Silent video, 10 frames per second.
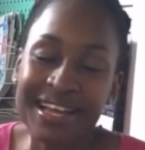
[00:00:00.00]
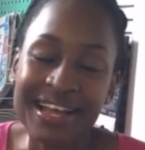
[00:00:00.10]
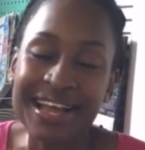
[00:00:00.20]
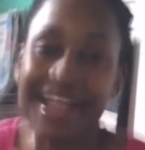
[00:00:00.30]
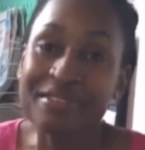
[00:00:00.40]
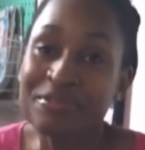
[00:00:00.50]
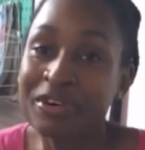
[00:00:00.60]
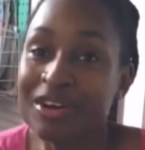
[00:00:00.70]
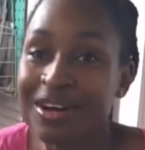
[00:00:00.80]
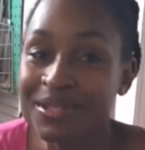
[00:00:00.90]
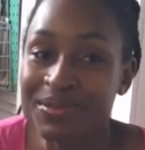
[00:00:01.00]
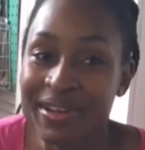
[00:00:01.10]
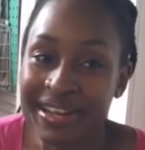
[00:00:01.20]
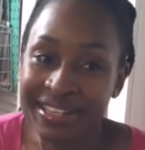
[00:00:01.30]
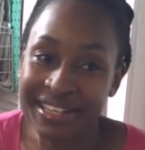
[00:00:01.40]
I forgot where
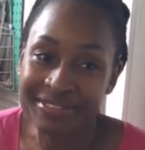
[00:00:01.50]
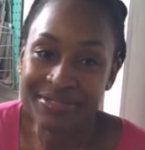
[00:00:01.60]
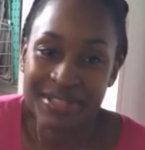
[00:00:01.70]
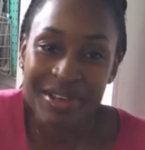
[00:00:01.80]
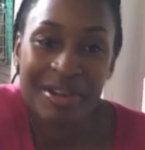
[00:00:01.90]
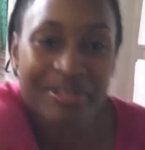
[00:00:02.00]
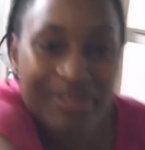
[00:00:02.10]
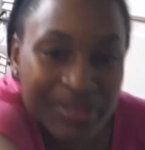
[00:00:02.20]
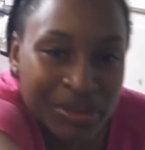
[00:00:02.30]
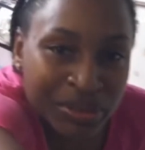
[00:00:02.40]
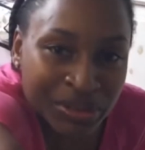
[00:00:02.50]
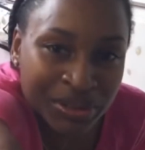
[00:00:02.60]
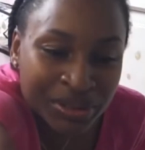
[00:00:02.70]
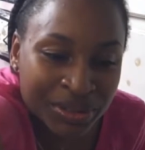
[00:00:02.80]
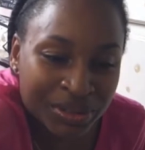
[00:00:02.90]
I left off. No,
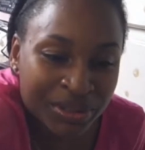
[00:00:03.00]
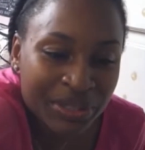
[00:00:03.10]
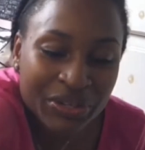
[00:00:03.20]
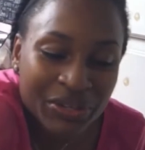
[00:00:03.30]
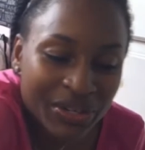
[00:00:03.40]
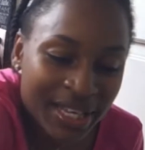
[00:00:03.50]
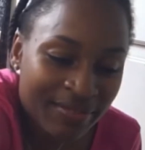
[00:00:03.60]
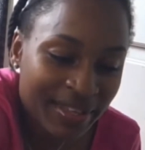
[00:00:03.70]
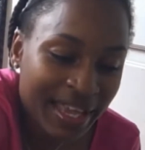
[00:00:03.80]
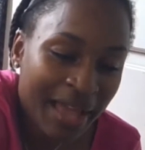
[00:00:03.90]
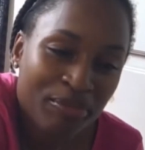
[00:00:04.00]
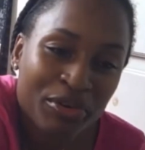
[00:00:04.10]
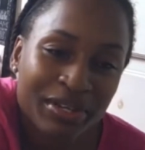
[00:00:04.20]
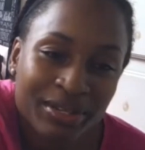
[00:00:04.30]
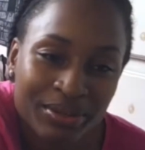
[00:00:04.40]
leave the camera
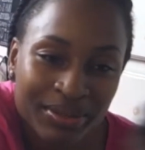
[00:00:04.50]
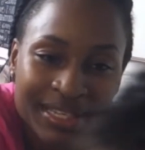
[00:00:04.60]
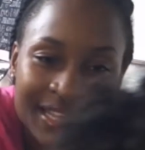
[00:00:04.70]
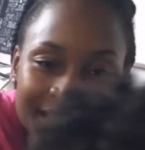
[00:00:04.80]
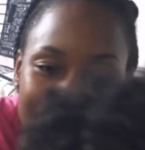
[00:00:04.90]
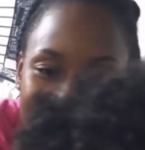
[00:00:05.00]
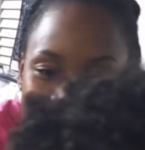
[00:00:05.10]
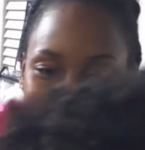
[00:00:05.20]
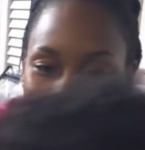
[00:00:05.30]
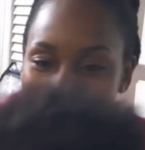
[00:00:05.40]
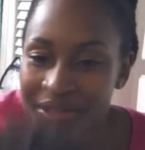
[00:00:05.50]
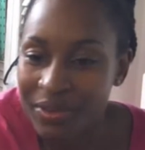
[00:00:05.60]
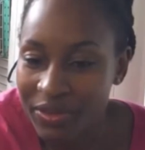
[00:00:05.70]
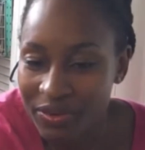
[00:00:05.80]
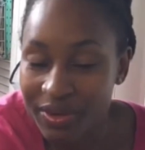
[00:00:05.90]
alone. It's already
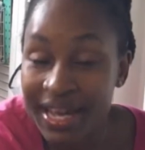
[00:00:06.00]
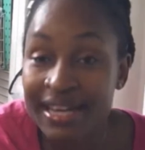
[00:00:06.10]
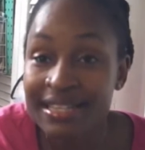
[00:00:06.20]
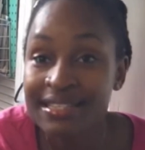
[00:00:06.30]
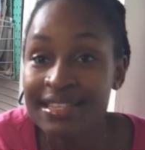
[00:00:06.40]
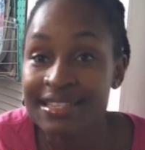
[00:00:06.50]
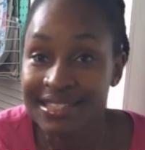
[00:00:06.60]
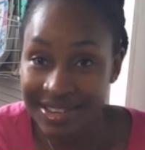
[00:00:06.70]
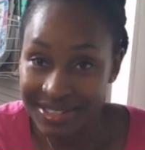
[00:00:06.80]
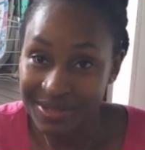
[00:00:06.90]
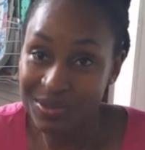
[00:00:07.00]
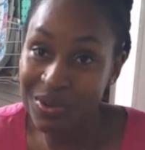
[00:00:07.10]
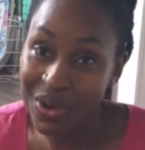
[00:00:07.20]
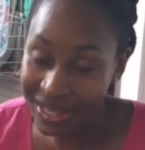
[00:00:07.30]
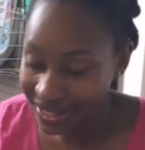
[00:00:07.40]
going through. Guys, he started
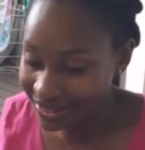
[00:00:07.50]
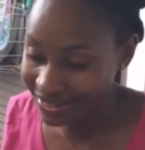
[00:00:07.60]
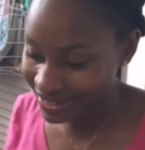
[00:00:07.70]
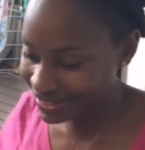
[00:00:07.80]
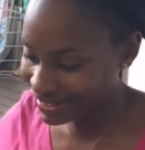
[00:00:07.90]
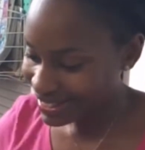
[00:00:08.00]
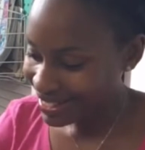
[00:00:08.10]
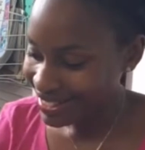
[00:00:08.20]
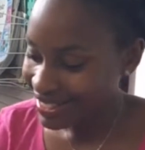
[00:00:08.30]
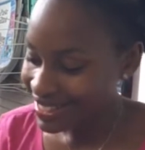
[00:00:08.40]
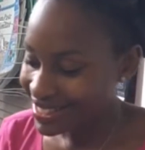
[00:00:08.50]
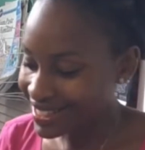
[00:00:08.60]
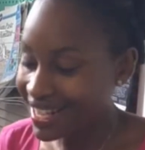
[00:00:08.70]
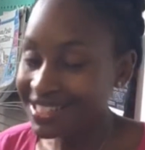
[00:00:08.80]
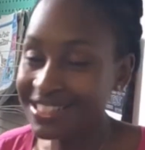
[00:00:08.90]
walking. So
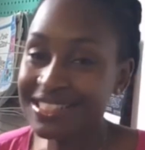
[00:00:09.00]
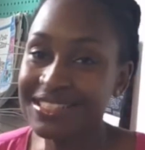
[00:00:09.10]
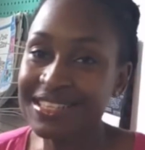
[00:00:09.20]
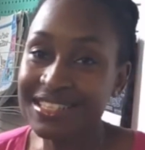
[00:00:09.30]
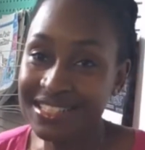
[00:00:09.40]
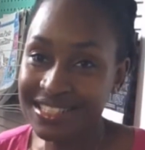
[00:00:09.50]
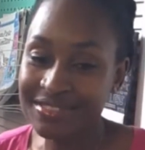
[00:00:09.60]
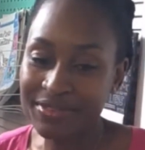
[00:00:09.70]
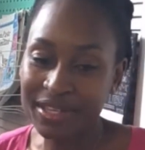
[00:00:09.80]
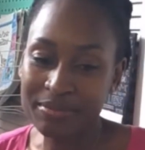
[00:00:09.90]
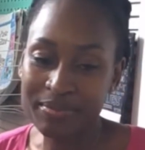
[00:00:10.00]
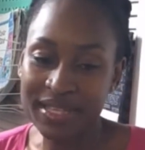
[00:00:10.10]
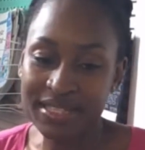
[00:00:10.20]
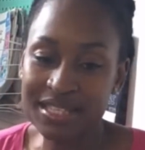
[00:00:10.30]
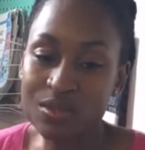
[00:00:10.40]
that's his latest development.
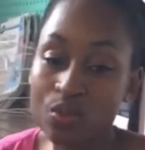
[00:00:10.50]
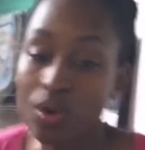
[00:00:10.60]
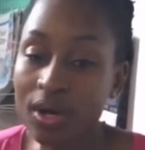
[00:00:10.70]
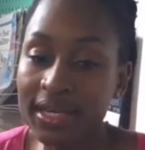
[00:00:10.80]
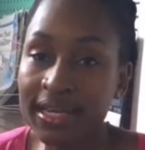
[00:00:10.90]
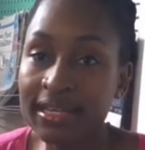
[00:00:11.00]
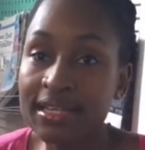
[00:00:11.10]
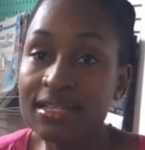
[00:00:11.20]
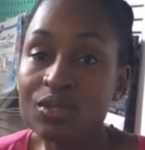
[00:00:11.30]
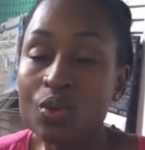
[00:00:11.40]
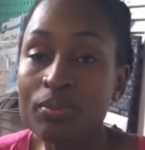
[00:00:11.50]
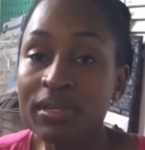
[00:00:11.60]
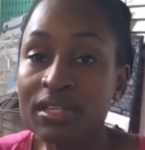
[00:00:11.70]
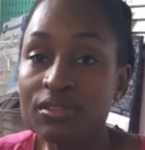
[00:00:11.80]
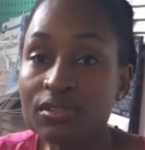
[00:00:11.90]
He's walking, he's
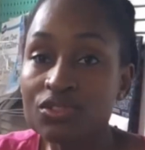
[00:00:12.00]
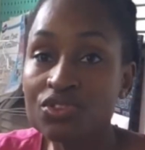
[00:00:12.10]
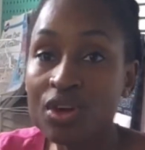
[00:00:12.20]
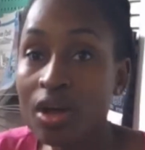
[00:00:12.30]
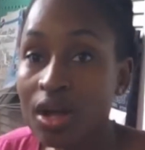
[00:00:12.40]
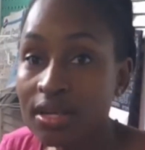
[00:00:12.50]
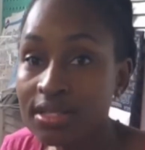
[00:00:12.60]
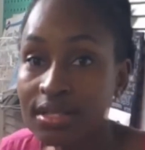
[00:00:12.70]
opening the drawers,